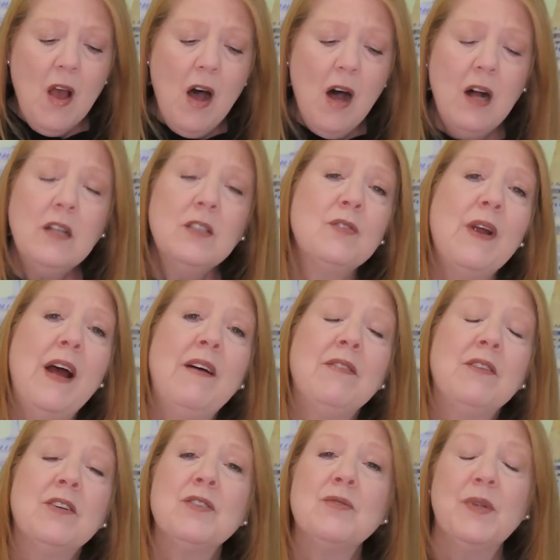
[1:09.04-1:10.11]
all
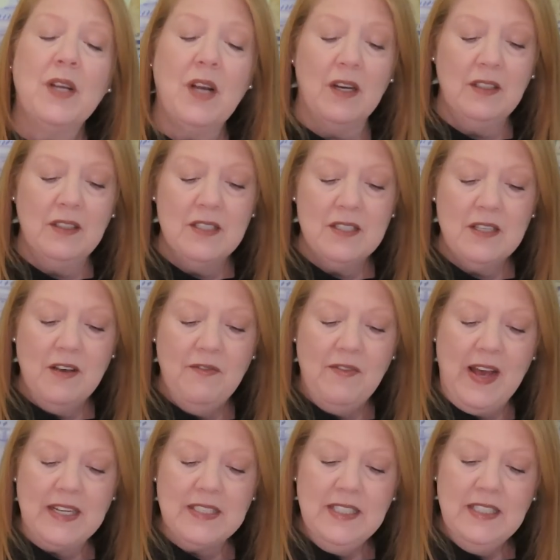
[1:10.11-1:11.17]
travelers, regardless of
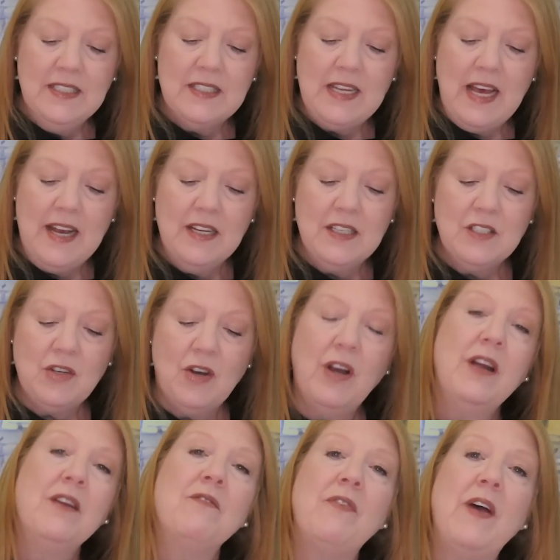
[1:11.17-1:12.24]
vaccine status,
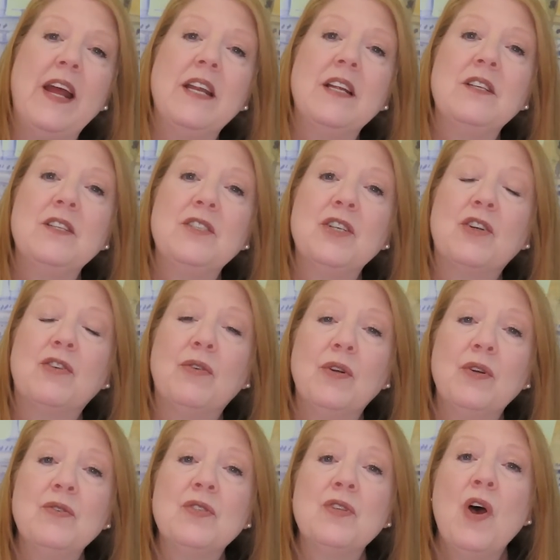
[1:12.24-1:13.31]
are invited to
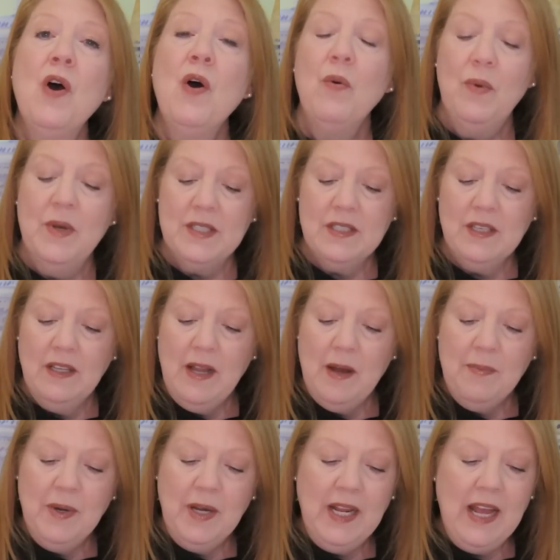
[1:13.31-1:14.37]
cruise with
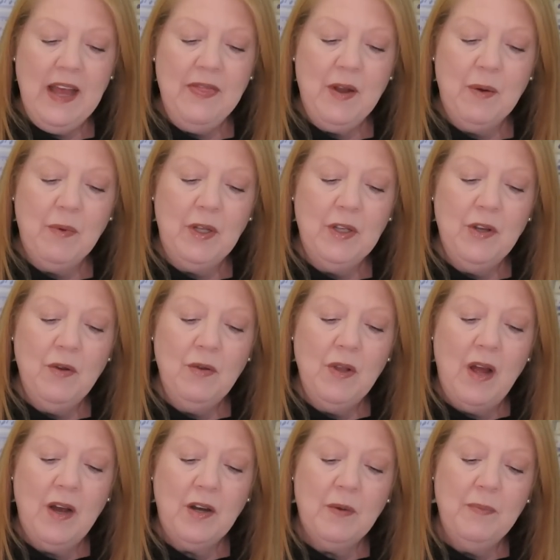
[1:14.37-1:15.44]
Celebrity, and there will no
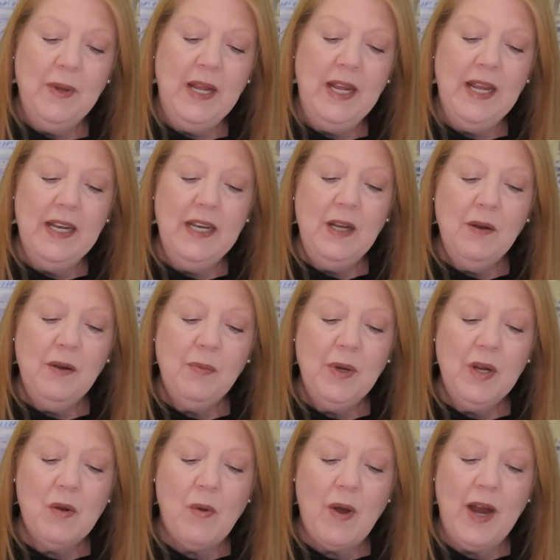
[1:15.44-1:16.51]
longer be any
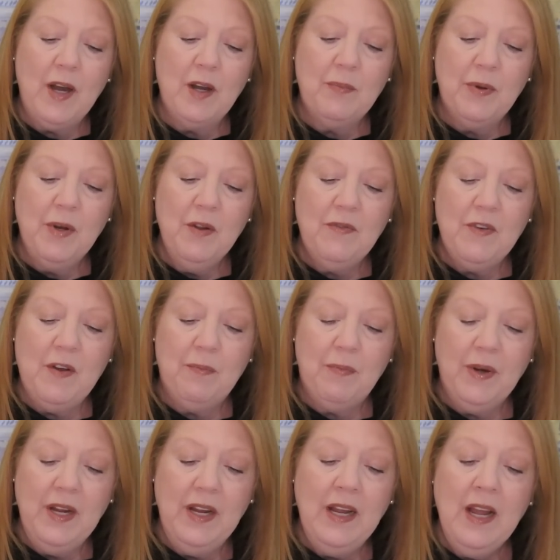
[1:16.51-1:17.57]
required proof of
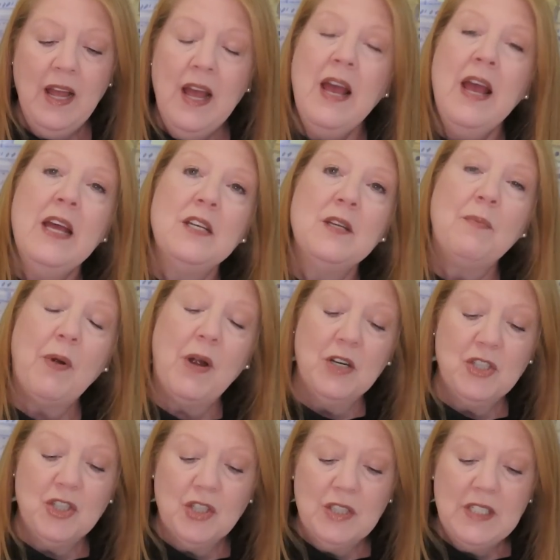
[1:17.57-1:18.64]

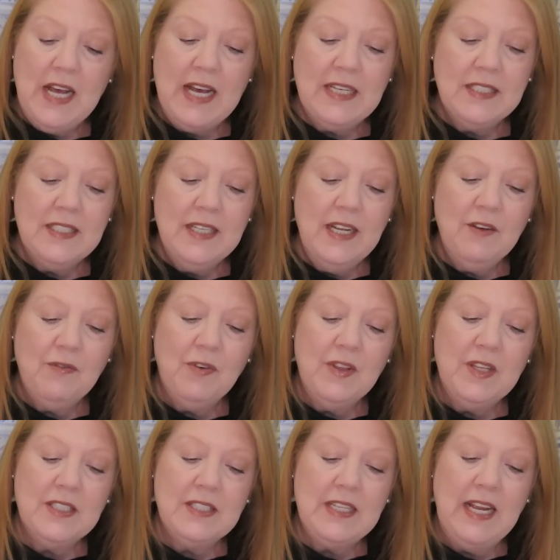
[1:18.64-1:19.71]
pre-departure testing for
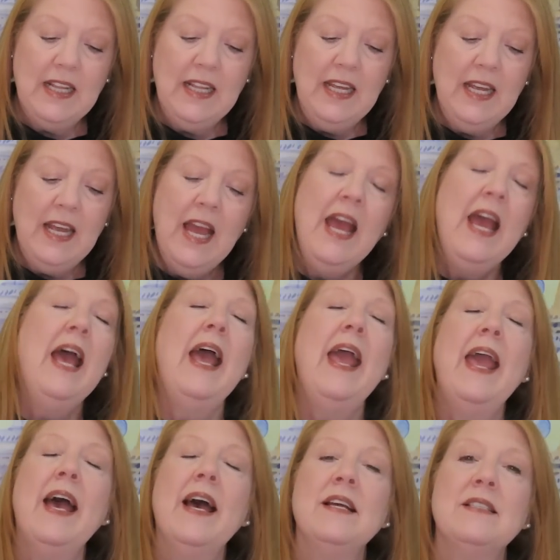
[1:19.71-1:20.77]
the sailing,
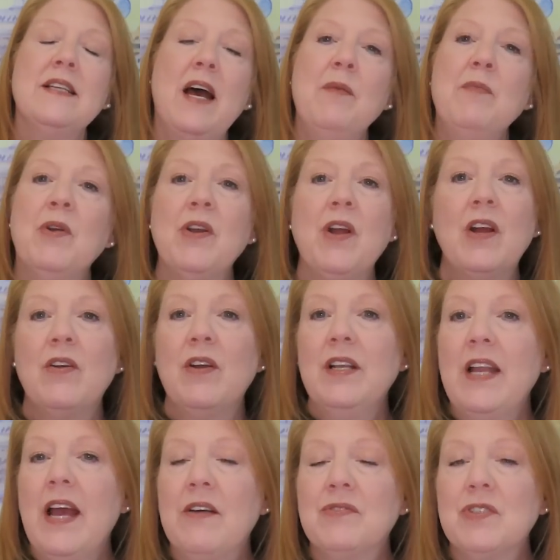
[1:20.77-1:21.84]
and you're not
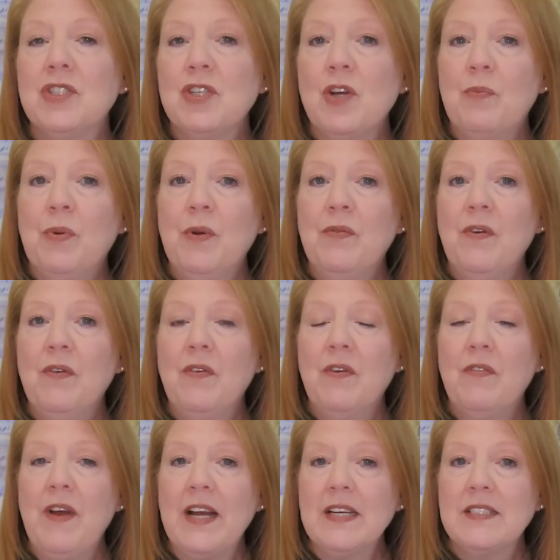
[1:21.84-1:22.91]
going to have to show proof of
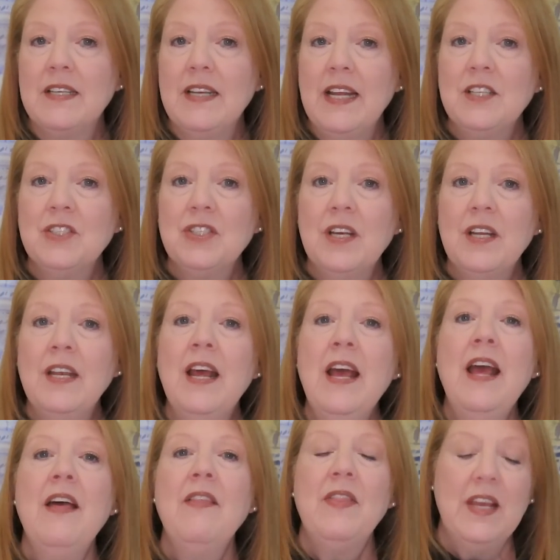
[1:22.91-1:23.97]
your vaccination.
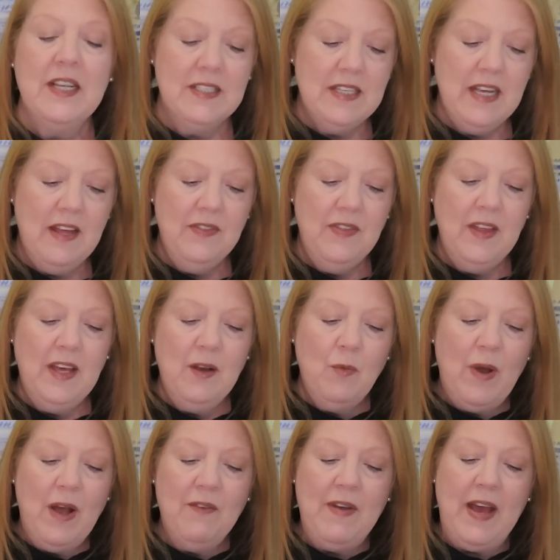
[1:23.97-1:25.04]
They said that
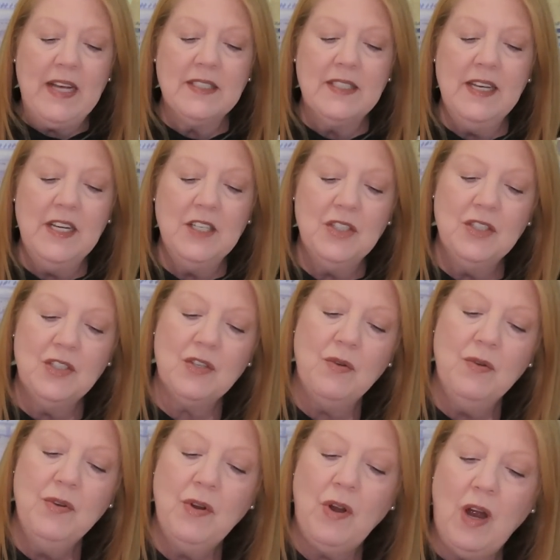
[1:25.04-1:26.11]
while vaccinations
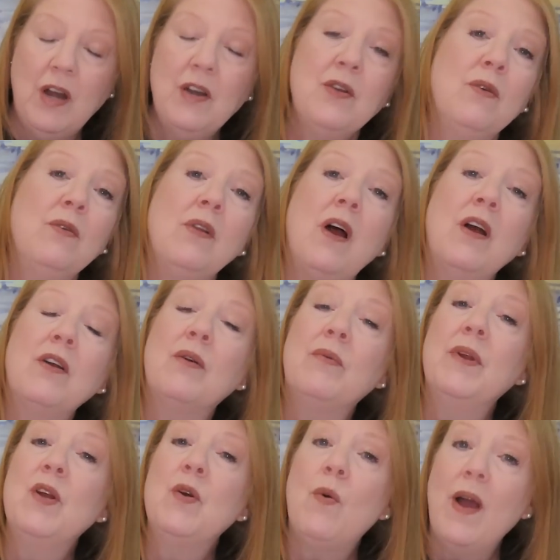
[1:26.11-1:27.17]
are no longer
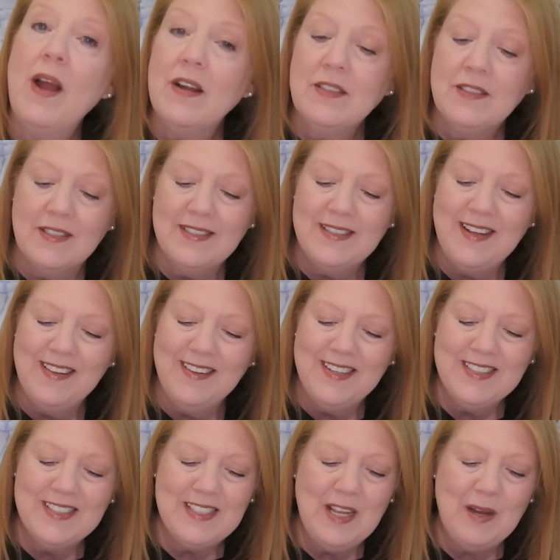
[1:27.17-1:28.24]
required to sail
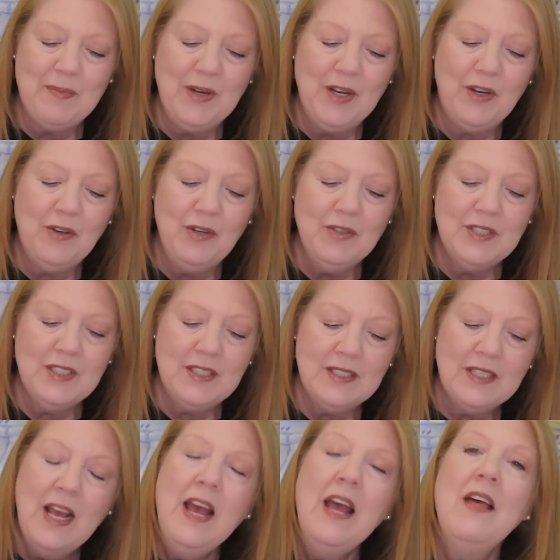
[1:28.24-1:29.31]
on Celebrity
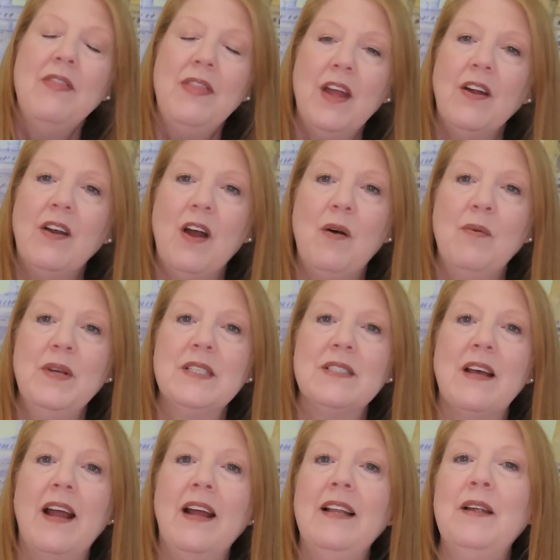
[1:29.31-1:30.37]
cruises, they are
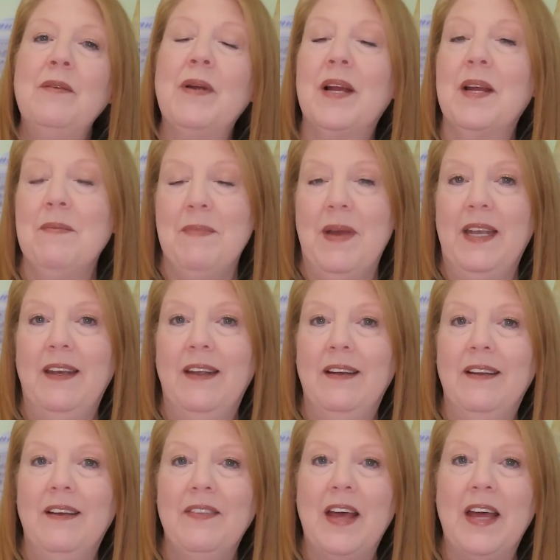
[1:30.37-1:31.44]
always highly
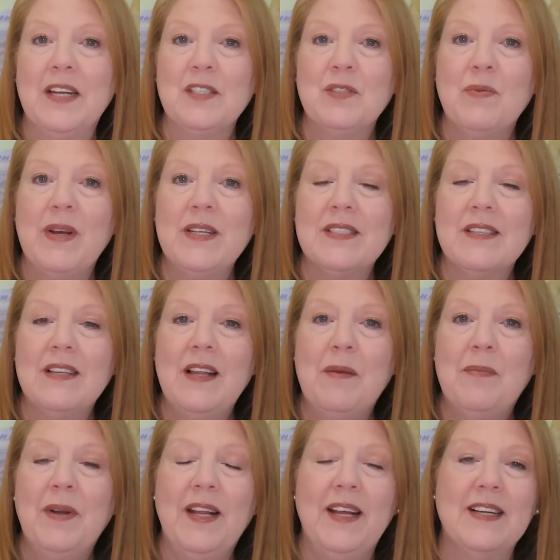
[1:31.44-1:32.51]
recommended. That is what
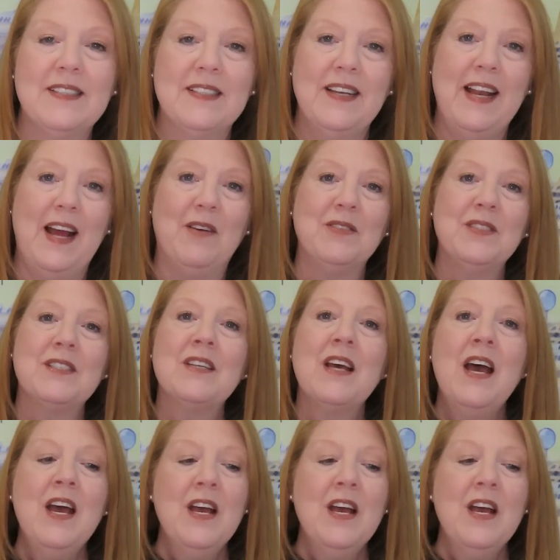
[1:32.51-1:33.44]
Celebrity has announced.